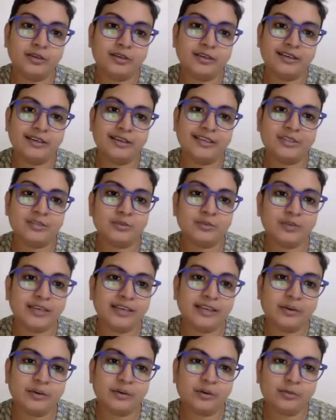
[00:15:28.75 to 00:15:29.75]
address
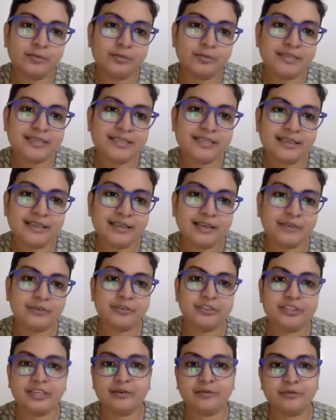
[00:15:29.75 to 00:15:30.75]
quickly and do a PCR to
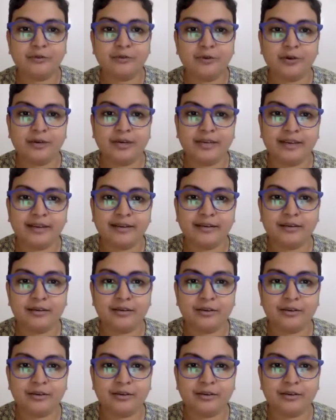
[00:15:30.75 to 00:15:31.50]
check for like